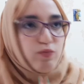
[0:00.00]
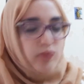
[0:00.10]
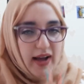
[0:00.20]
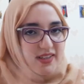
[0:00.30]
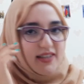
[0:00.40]

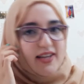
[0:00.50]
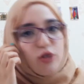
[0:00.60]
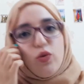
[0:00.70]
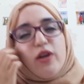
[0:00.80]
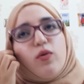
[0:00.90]
as I said,
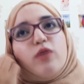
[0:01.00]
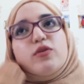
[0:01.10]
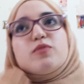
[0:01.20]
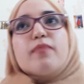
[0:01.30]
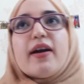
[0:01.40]
21
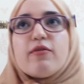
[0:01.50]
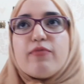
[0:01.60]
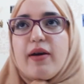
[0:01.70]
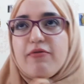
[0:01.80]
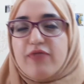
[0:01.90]
was one of
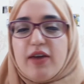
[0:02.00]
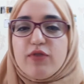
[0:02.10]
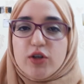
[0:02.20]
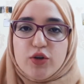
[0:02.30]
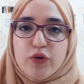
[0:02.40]
my
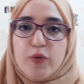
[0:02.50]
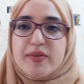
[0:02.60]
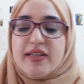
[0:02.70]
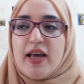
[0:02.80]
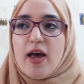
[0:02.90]
favorite groups,
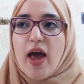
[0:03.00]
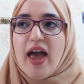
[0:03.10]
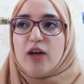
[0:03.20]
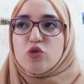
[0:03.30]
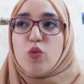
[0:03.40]

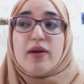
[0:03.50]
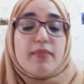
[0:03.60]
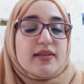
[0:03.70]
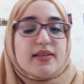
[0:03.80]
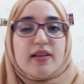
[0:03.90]
and when
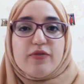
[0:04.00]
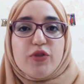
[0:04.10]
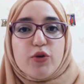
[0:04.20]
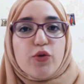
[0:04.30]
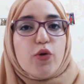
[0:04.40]
Minzy left the
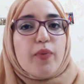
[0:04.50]
group